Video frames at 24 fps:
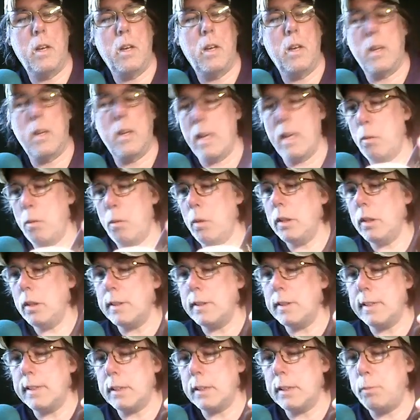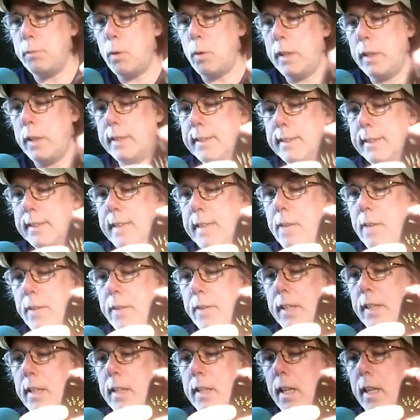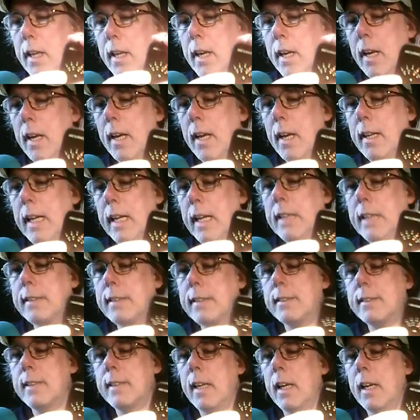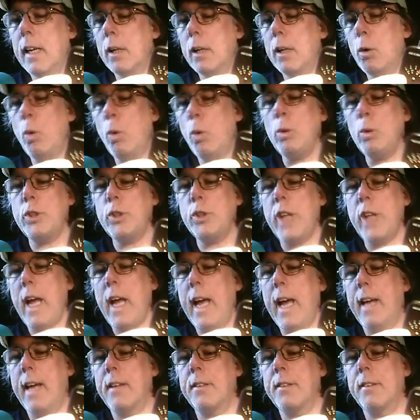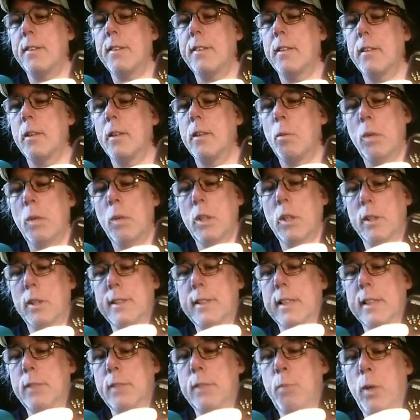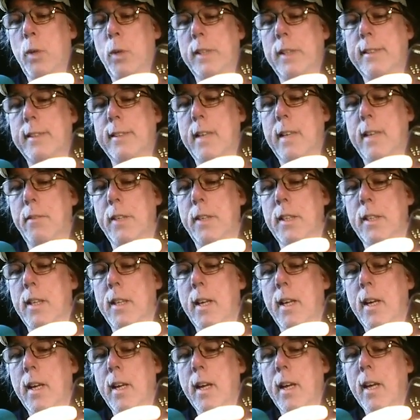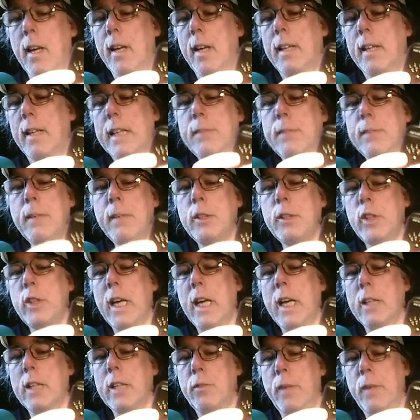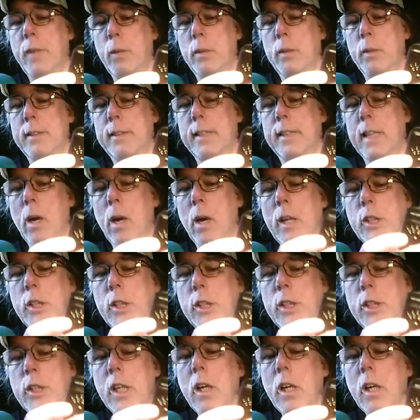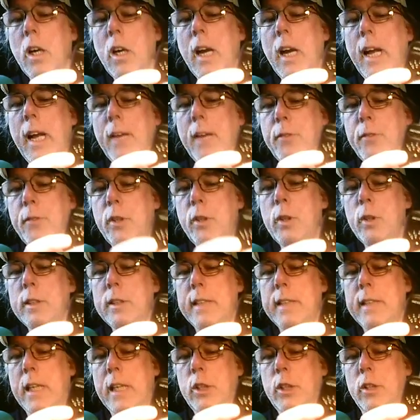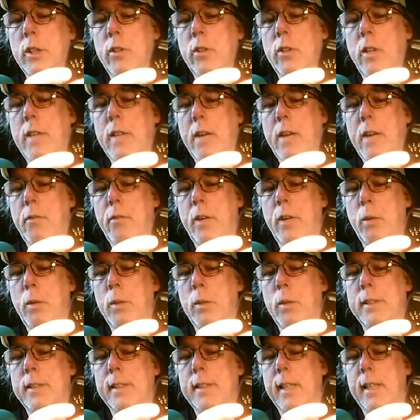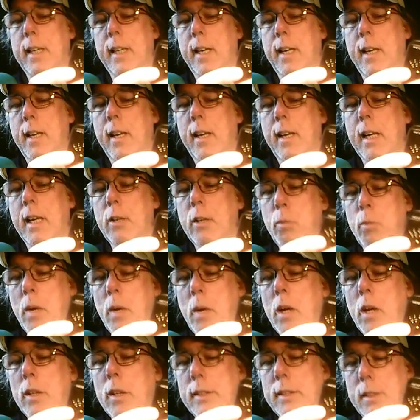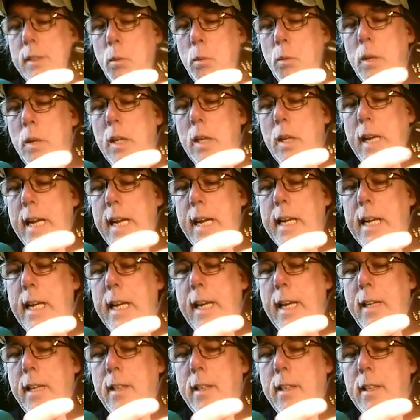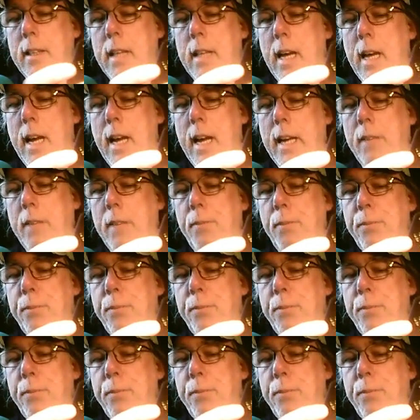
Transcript: Okay, 106.7. That's Cool Jazz. 106.7. That's my jazz frequency. Now I have 2 stations on that frequency, as well as the one at 88.9.